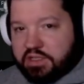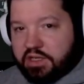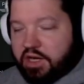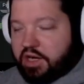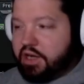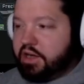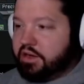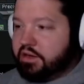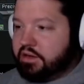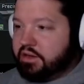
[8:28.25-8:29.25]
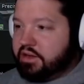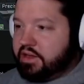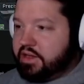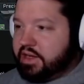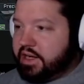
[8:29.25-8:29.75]
on
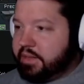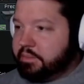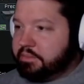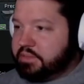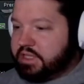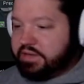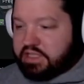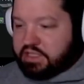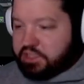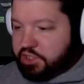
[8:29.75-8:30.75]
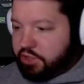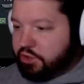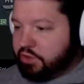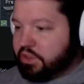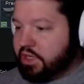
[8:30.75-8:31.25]
the
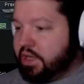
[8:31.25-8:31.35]
7.62s.